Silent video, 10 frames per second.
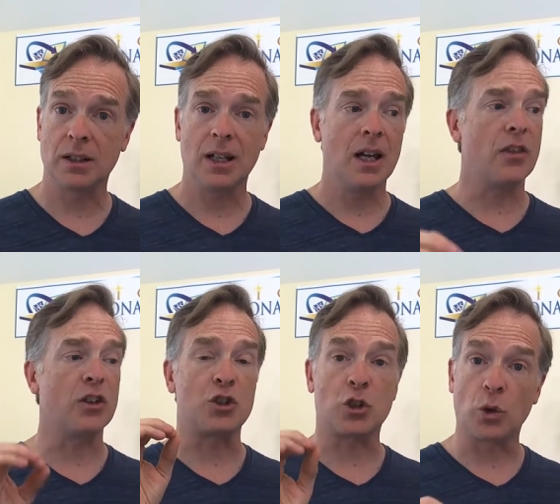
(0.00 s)
the
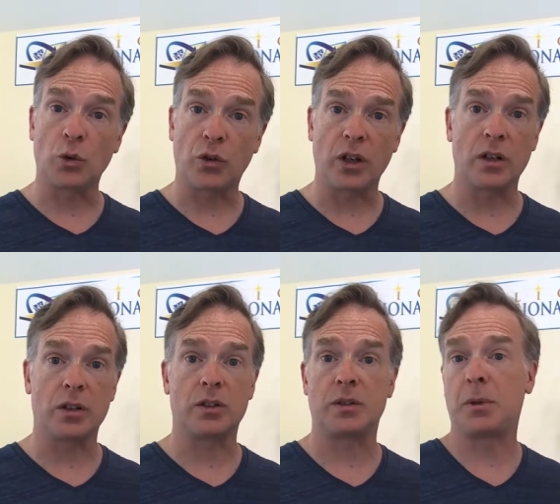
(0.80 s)
shows that
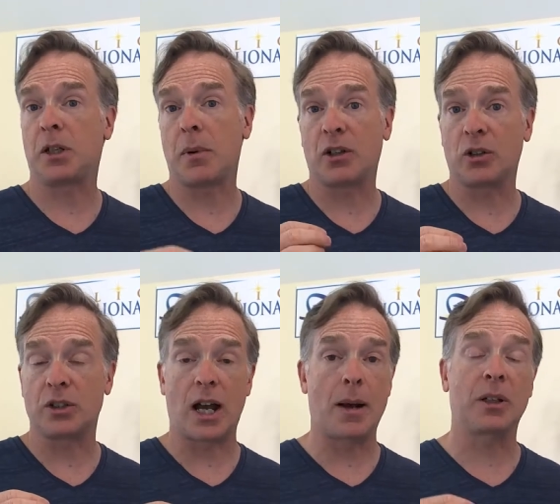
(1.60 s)
speak about your
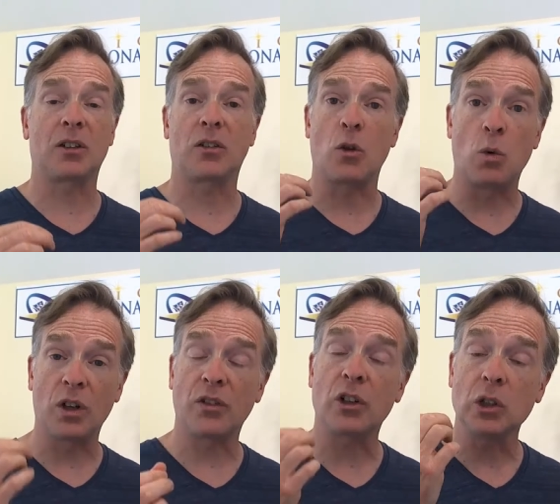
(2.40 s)
topics, the
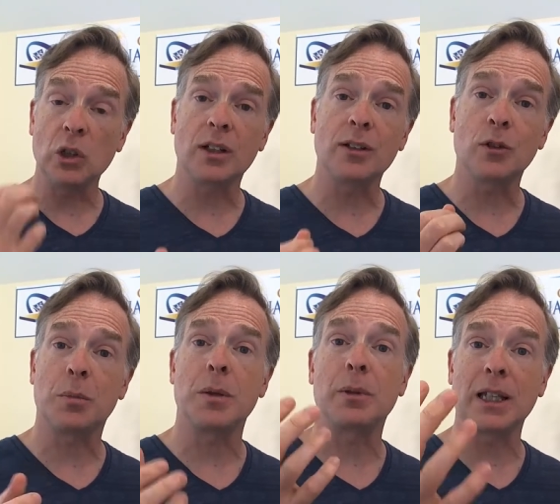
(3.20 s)
ones that are looking for
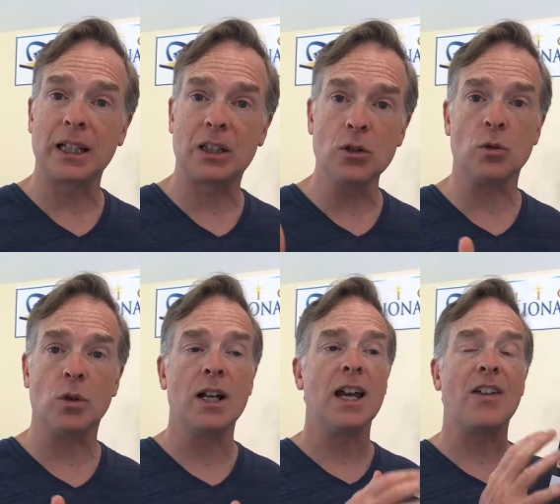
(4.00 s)
people like you.
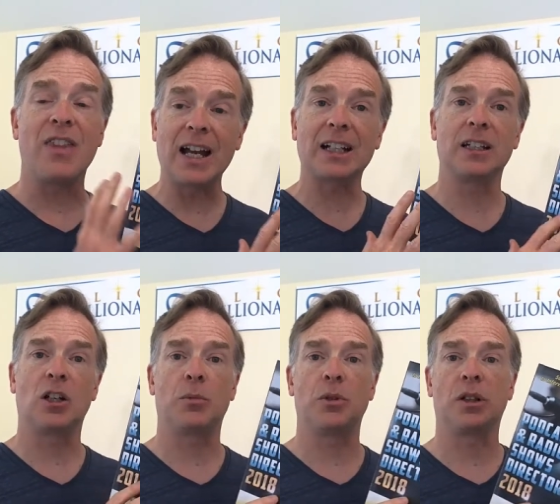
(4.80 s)
And that can
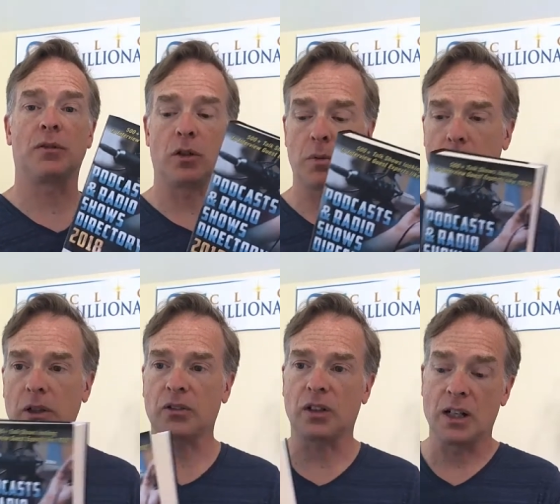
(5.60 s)
help you get free
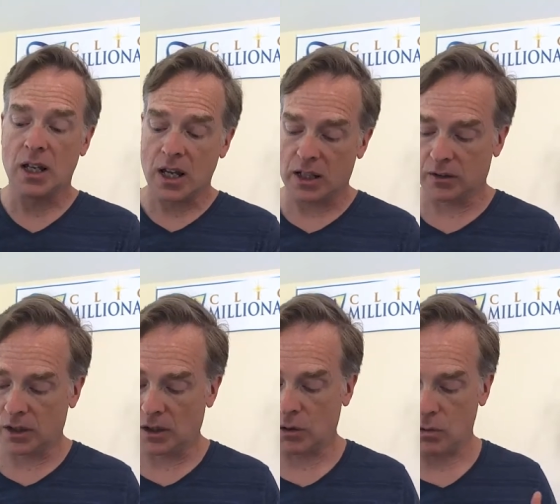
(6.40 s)
publicity. And, you
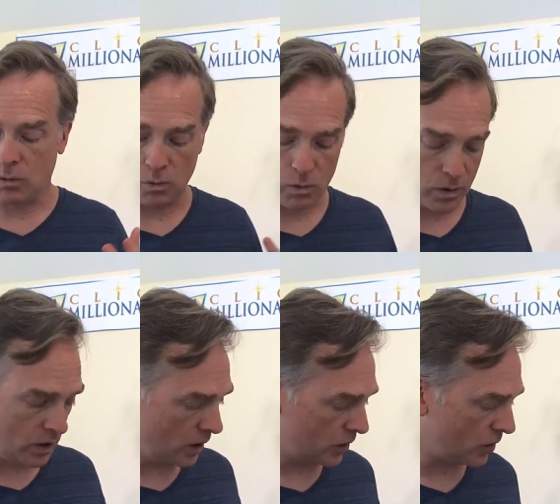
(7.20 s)
know, it's all